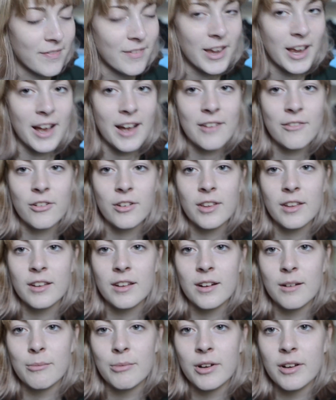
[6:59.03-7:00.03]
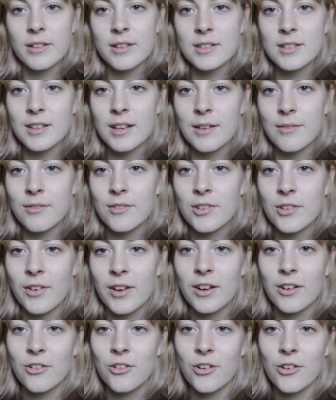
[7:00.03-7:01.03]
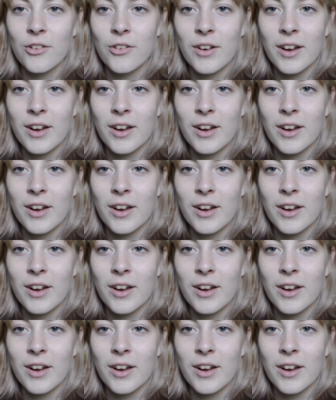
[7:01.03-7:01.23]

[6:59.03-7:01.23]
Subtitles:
Yeah, I really did unplug this lamp so I could show you